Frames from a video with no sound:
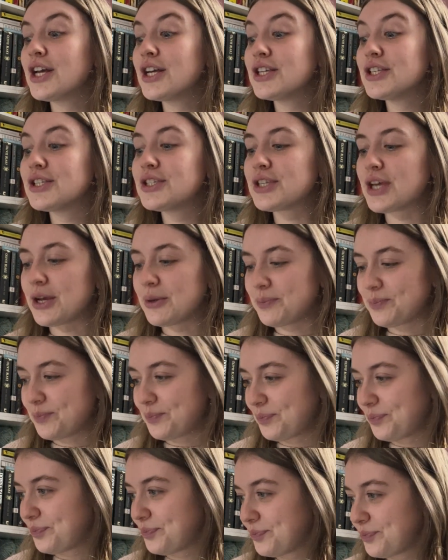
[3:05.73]
So
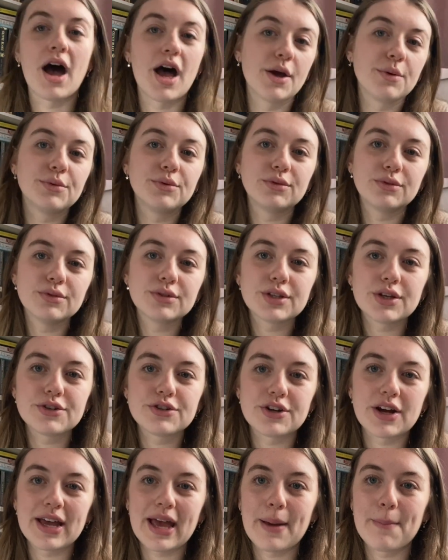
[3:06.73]
I will also
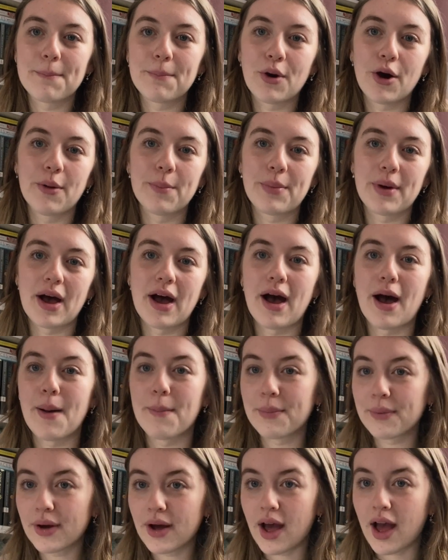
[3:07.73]
try and pop
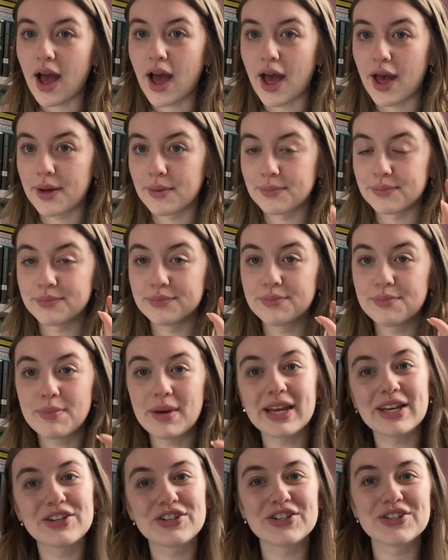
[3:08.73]
up um,
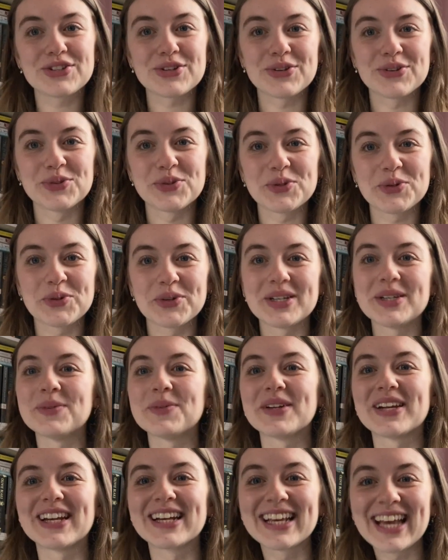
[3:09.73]
pictures on the screen
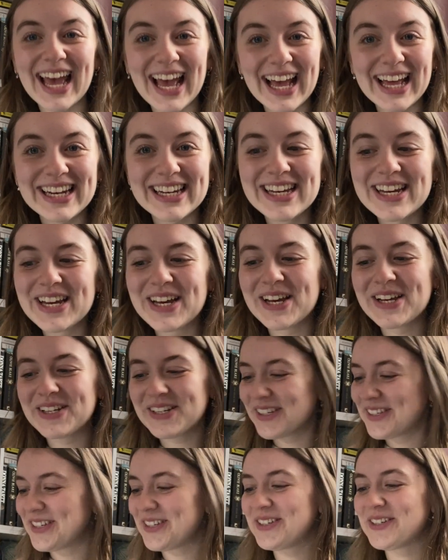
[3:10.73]
when I can
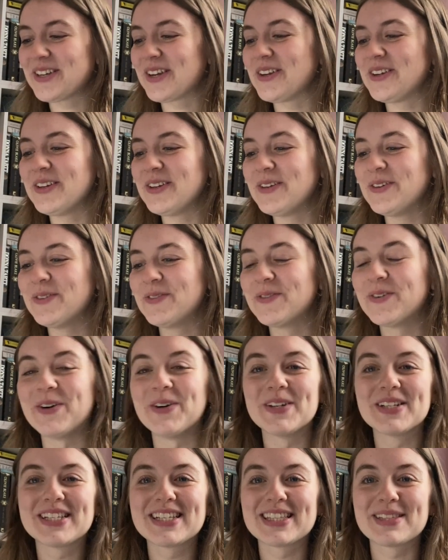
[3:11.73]
just to show you what
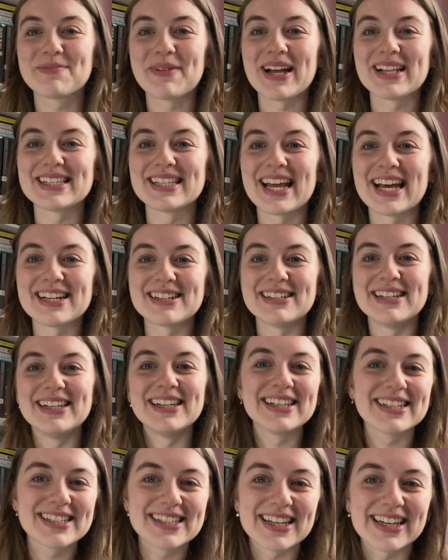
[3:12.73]
the pattern actually
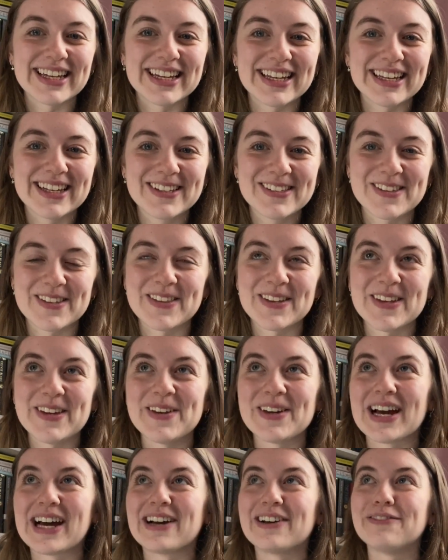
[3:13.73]
looks like so that you
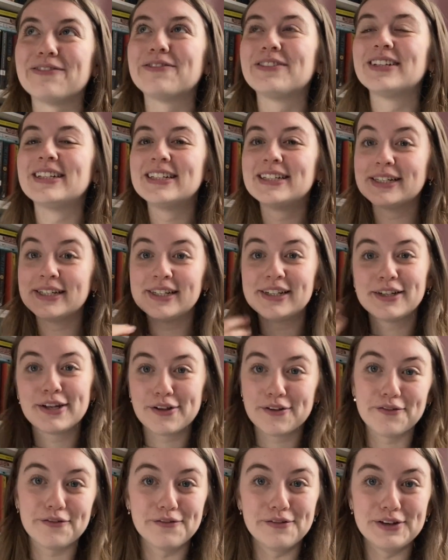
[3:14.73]
have
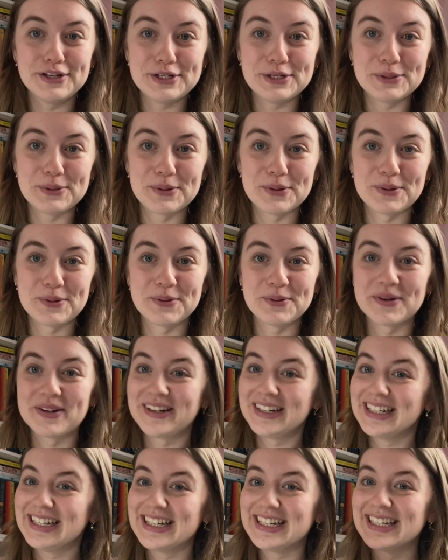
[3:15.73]
visual
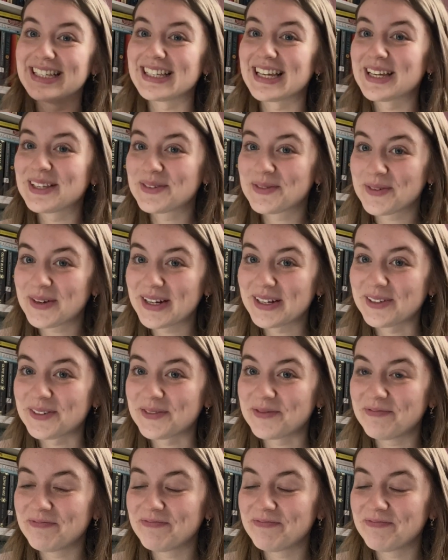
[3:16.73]
ideas as well.